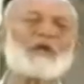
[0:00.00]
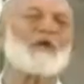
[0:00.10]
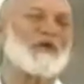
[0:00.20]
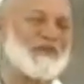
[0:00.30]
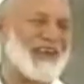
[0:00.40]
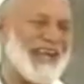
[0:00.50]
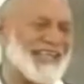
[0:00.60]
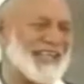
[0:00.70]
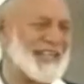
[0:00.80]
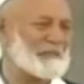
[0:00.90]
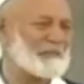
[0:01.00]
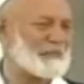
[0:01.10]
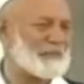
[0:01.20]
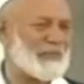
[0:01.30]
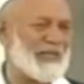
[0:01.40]
contract.
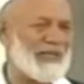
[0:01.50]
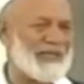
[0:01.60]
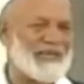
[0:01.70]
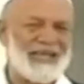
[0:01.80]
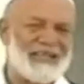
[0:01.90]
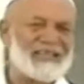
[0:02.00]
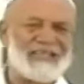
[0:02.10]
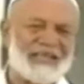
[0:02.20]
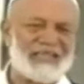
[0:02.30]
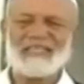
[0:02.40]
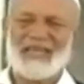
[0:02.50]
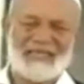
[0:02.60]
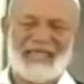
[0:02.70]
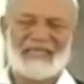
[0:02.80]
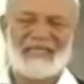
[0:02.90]
Like this, like this, like
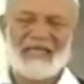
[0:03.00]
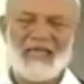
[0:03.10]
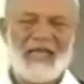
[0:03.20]
that.